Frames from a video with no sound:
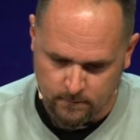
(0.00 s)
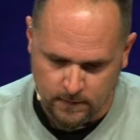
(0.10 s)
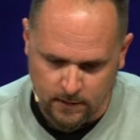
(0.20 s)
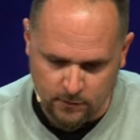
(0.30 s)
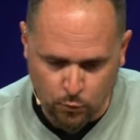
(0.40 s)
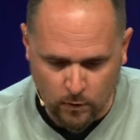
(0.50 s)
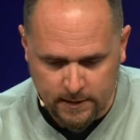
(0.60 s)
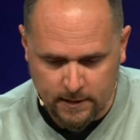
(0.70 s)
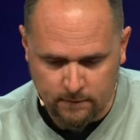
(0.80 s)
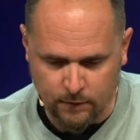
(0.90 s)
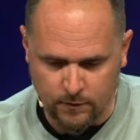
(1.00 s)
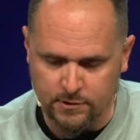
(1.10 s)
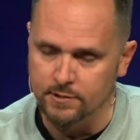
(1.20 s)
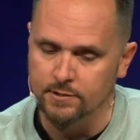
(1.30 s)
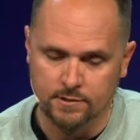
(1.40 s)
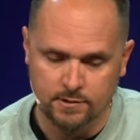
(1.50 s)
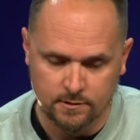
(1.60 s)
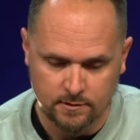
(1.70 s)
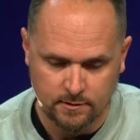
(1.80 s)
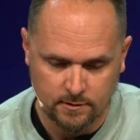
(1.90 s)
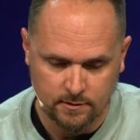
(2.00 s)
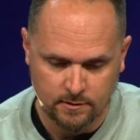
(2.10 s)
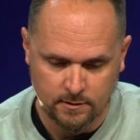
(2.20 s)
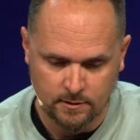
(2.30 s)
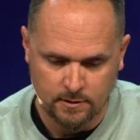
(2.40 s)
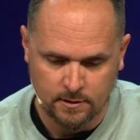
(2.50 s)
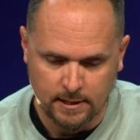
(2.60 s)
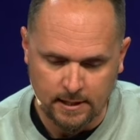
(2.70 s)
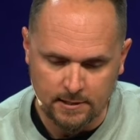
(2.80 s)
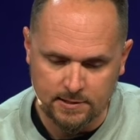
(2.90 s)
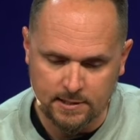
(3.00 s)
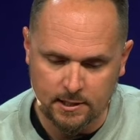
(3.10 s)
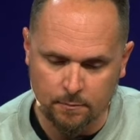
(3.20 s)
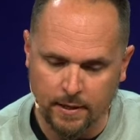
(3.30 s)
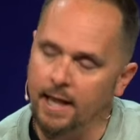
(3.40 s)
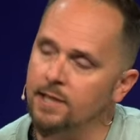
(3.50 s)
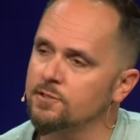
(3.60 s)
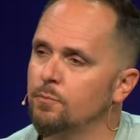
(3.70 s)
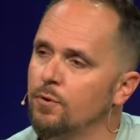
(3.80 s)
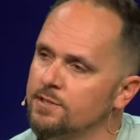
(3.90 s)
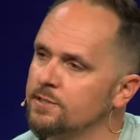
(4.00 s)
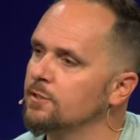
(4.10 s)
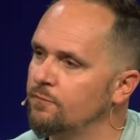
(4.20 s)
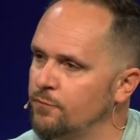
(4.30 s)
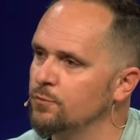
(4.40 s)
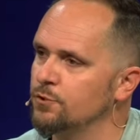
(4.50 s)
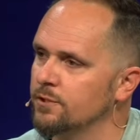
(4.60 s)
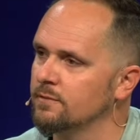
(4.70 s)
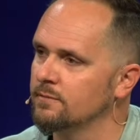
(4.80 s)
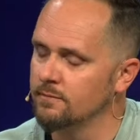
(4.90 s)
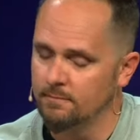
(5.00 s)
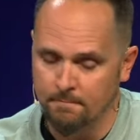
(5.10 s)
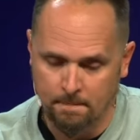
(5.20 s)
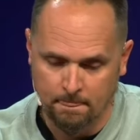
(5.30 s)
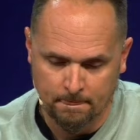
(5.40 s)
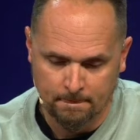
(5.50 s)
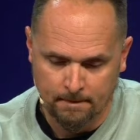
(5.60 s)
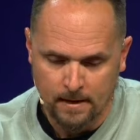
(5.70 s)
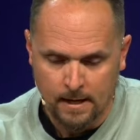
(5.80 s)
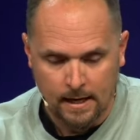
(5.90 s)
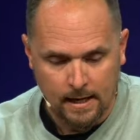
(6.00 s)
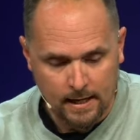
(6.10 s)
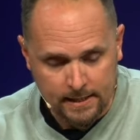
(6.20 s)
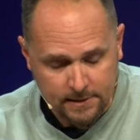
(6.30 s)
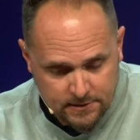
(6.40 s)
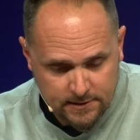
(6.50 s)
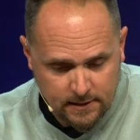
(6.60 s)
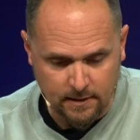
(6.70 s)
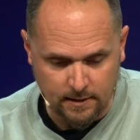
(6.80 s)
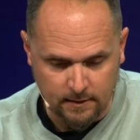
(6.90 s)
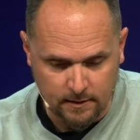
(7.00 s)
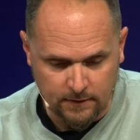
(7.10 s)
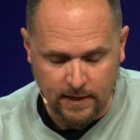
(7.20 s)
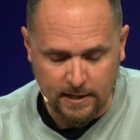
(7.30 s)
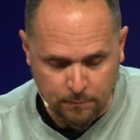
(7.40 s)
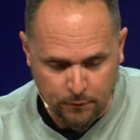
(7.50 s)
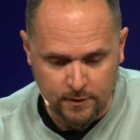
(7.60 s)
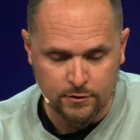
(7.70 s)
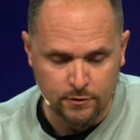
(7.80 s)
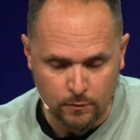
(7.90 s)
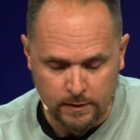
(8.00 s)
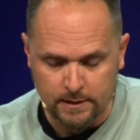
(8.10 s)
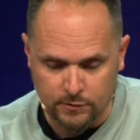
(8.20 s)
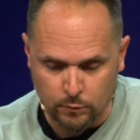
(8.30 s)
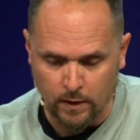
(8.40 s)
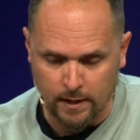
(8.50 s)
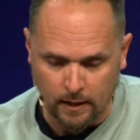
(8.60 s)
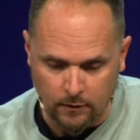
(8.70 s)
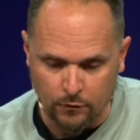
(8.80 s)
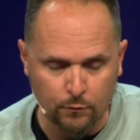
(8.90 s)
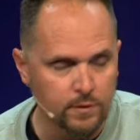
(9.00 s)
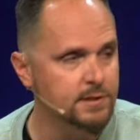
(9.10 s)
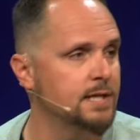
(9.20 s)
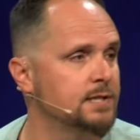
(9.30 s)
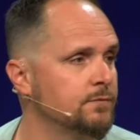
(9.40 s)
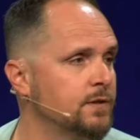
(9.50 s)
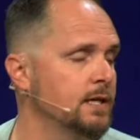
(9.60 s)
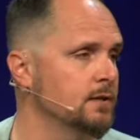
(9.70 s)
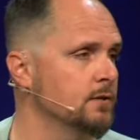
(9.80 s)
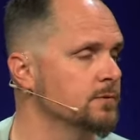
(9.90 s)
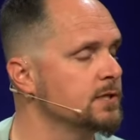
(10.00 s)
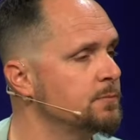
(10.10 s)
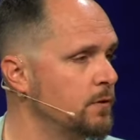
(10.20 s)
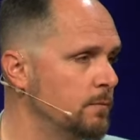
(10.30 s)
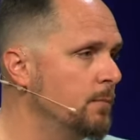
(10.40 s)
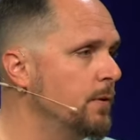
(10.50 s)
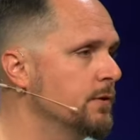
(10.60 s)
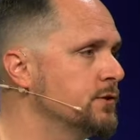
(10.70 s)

in 28 verses, he's seeing past, present, and future. And he's seeing, if I can put it to you in this way, three sets of kingdoms. Let's put them up on the